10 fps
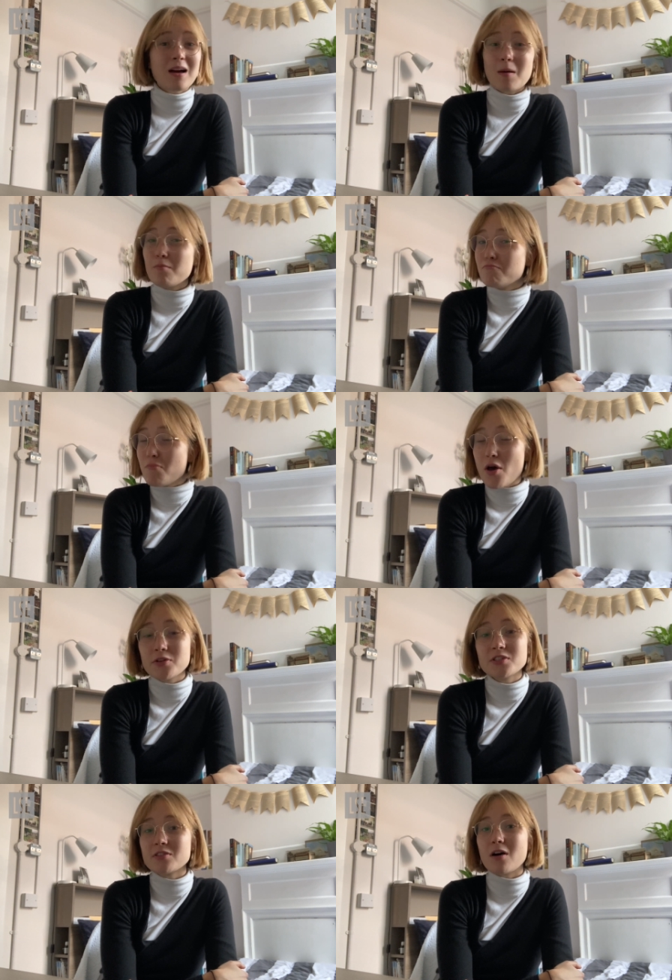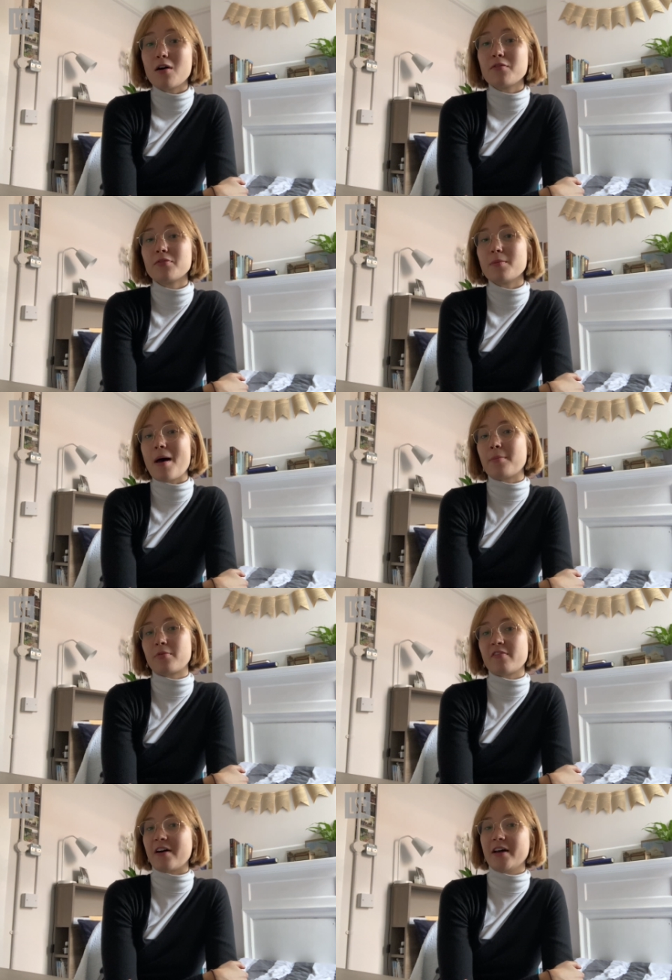most of the map
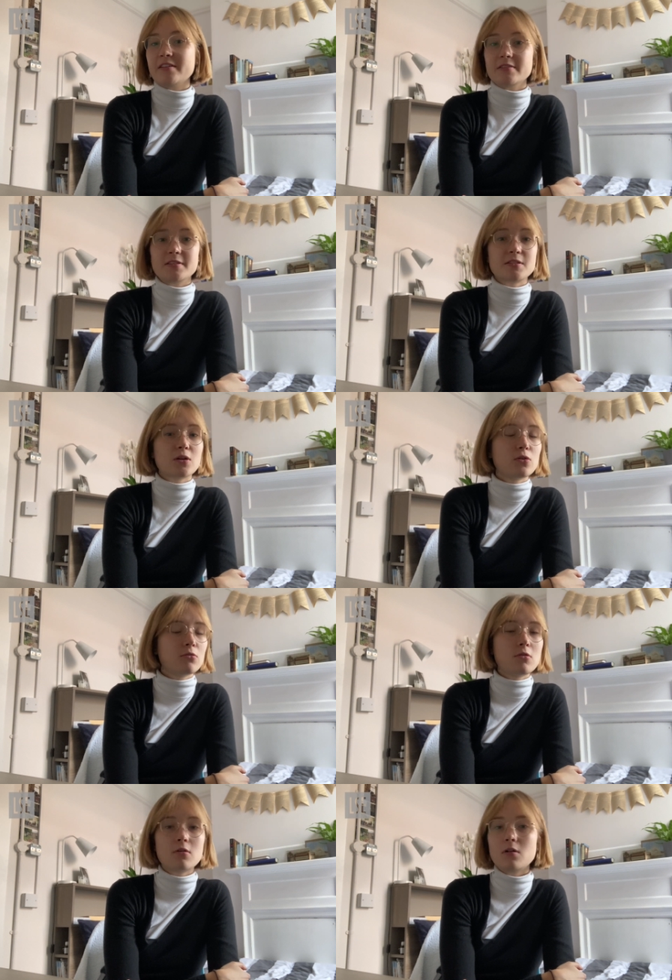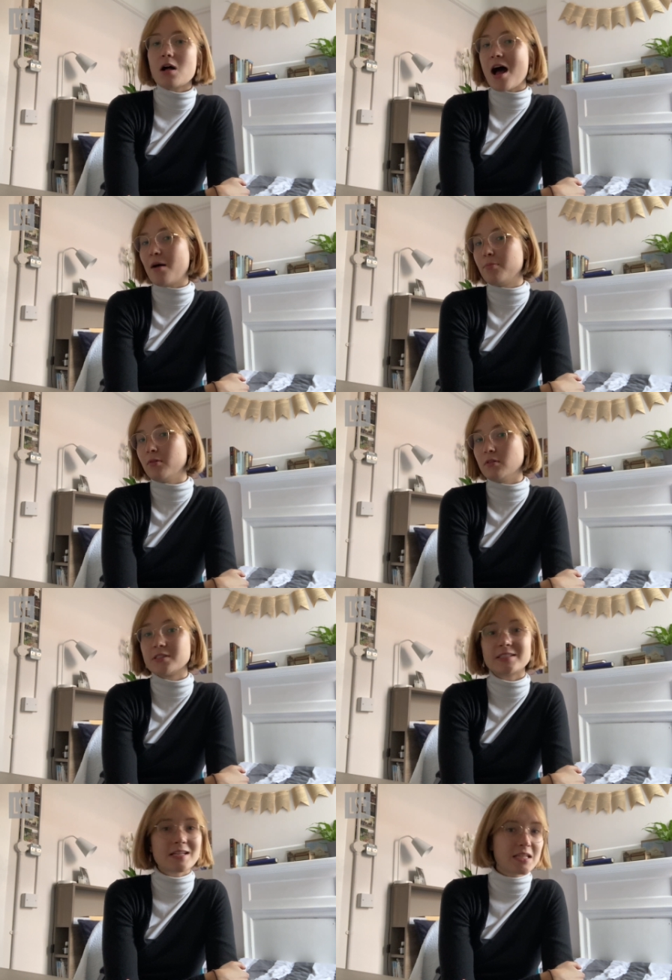providers, Google, Apple,
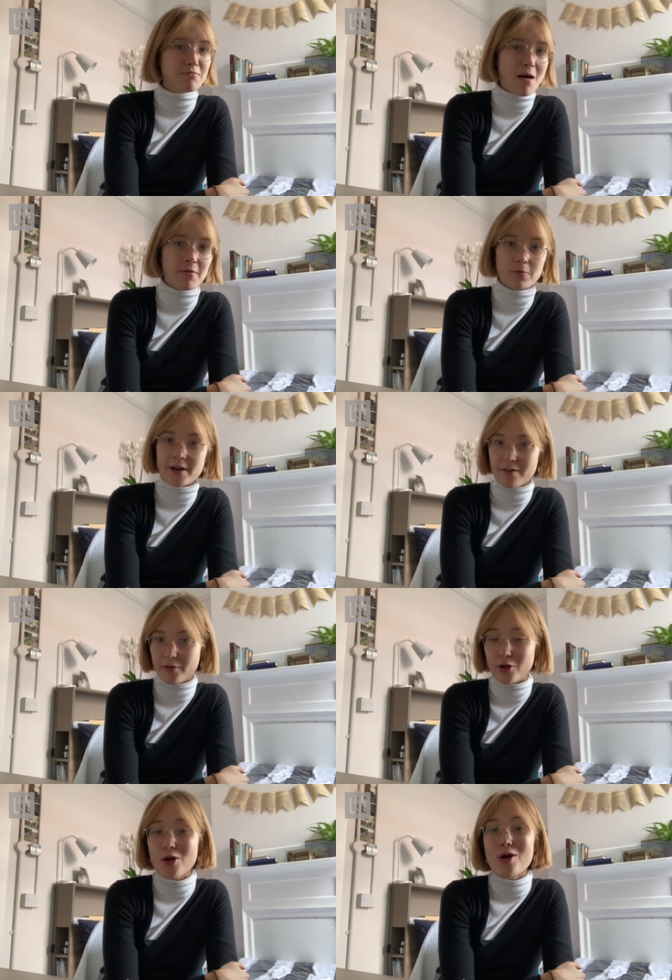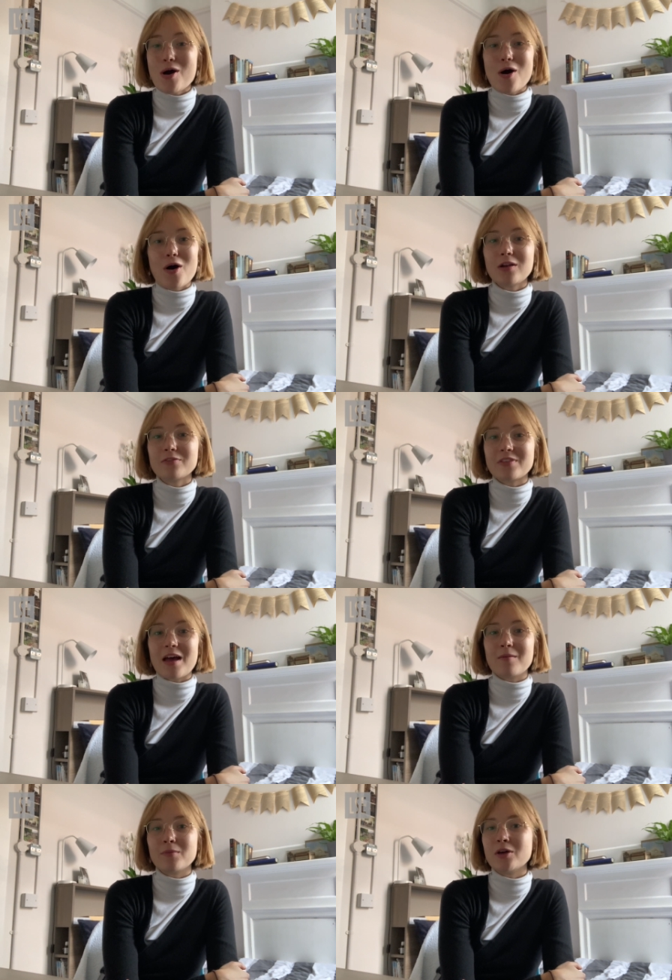CityMap or whatever, all of
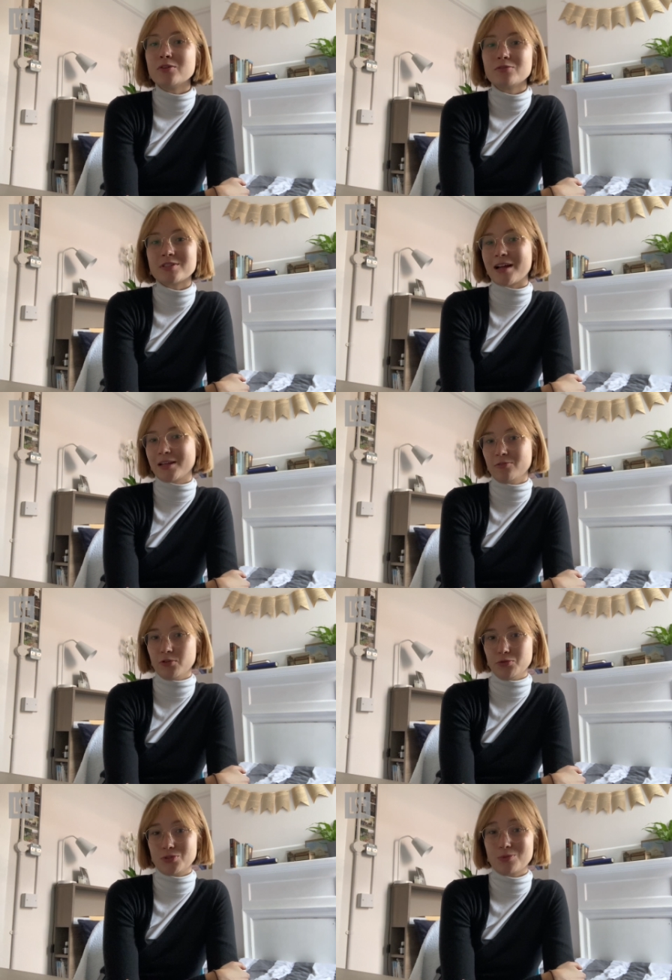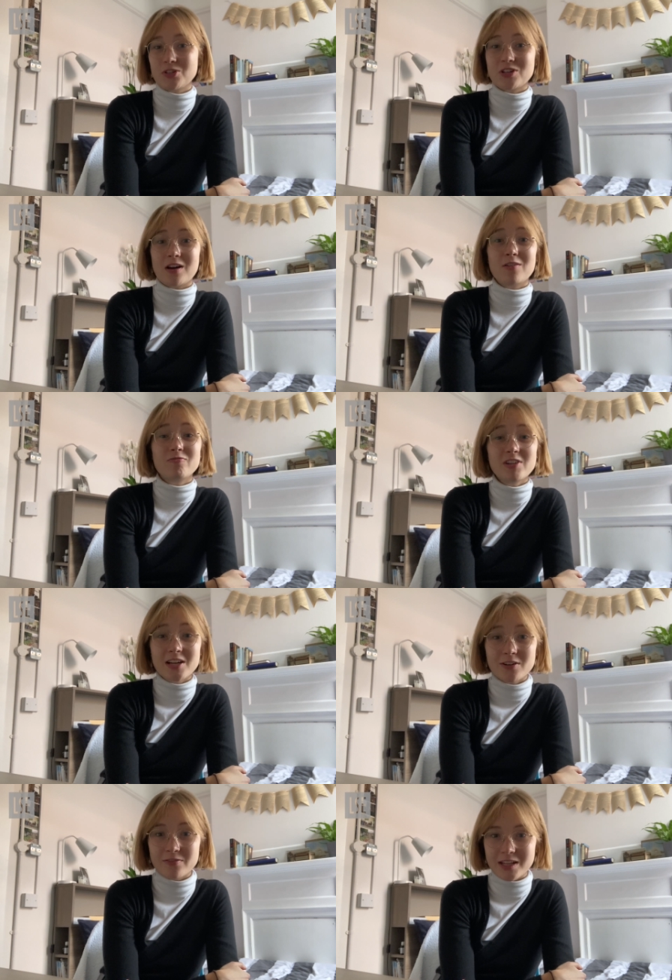them do cycling routes, which are
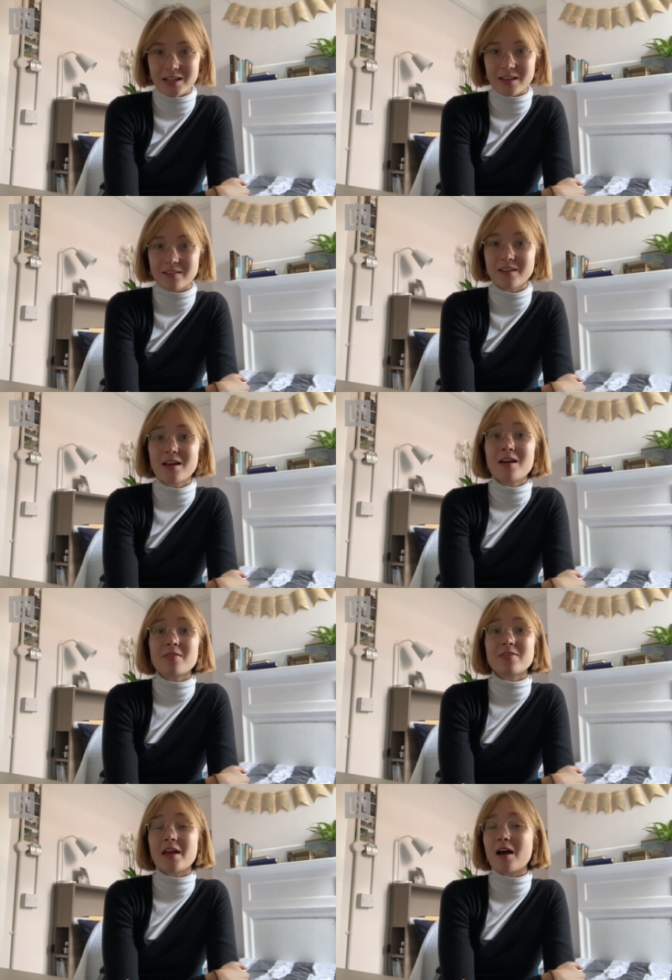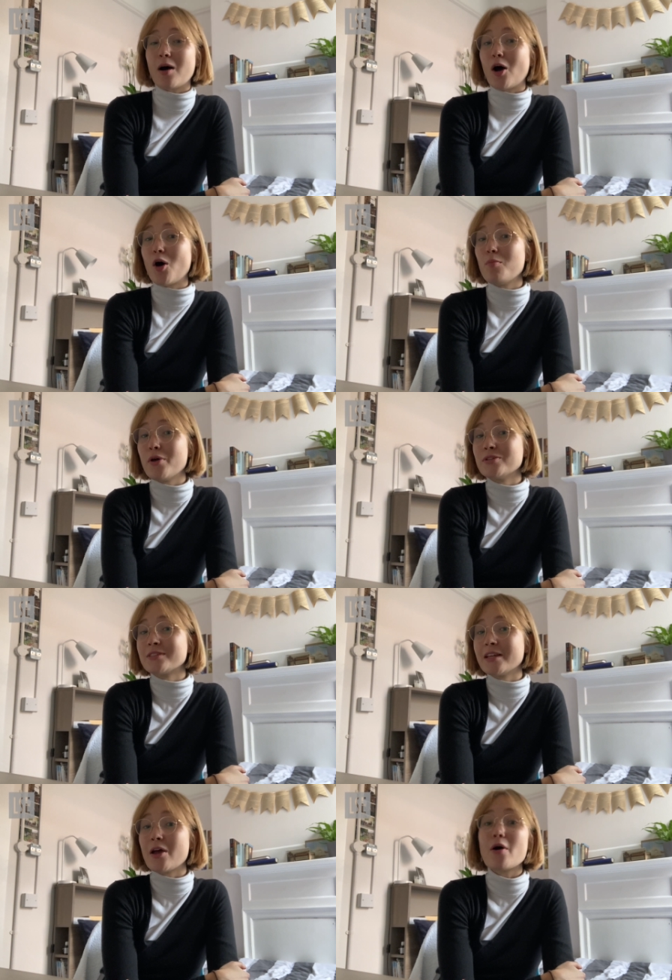really convenient. They are
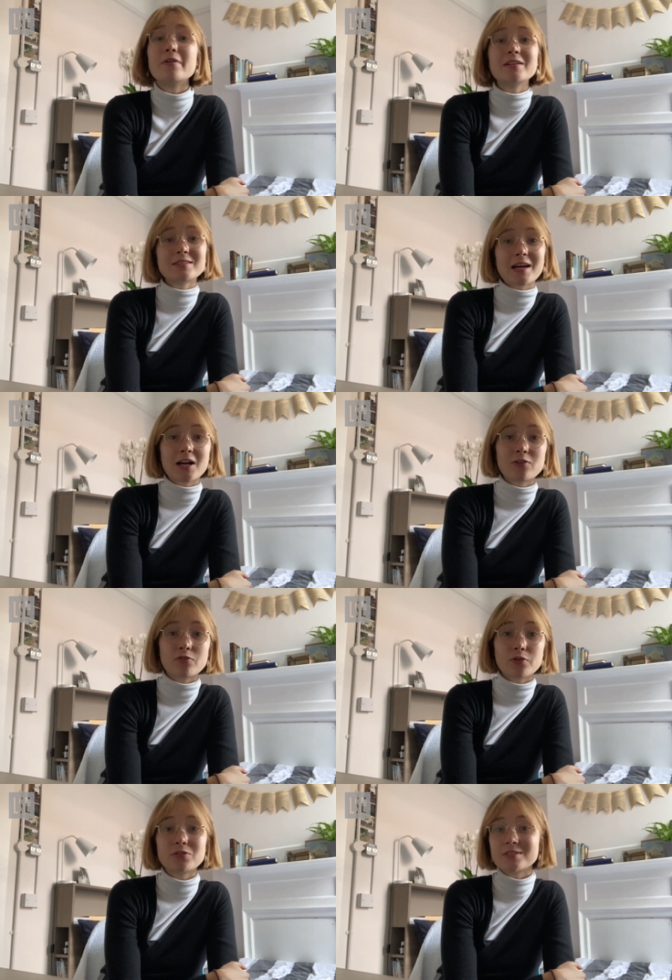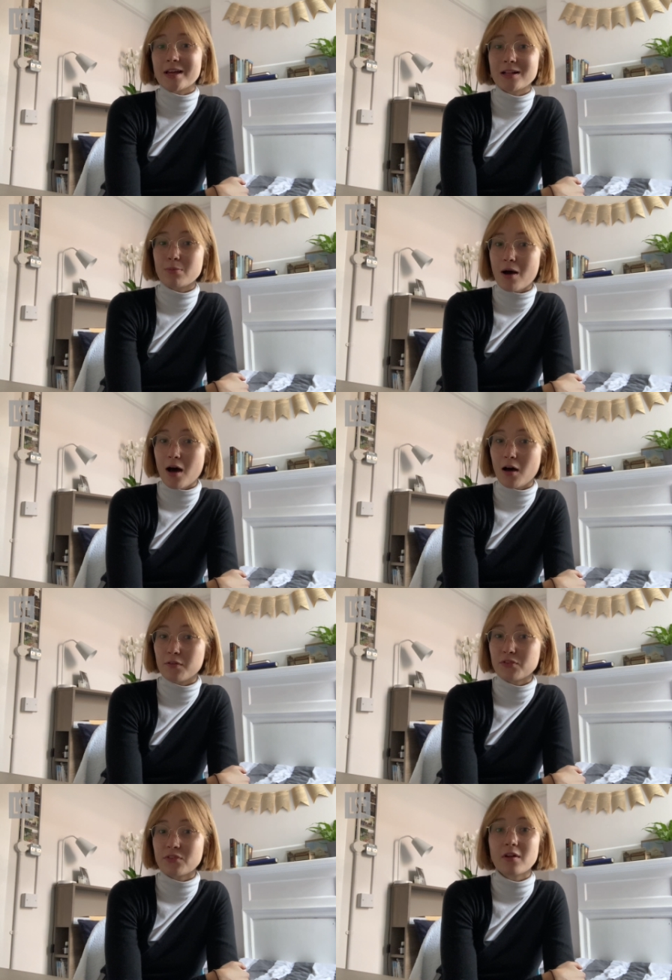mostly only cycle routes, cycle
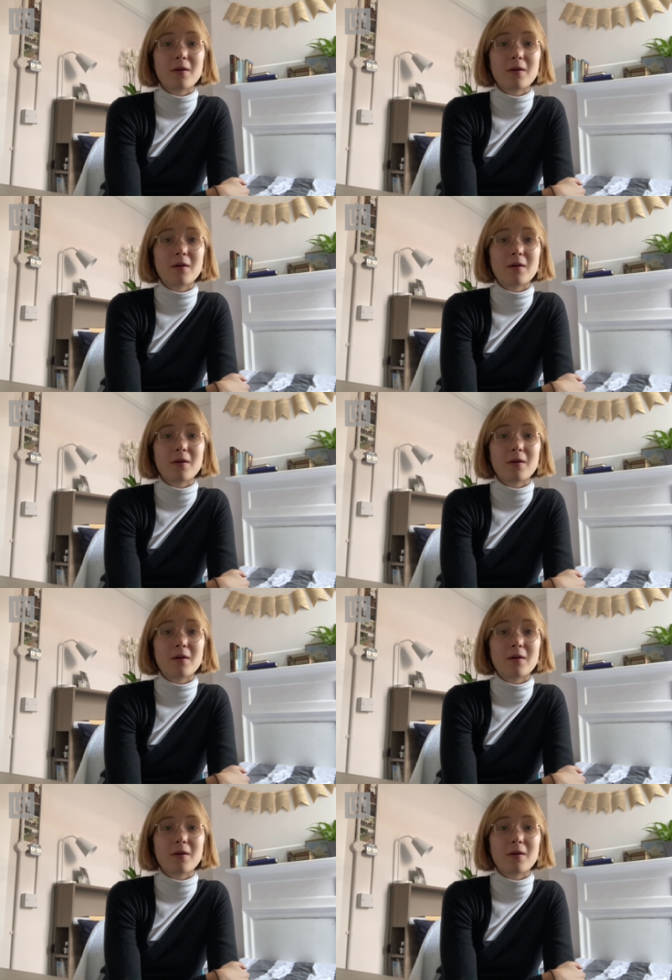paths,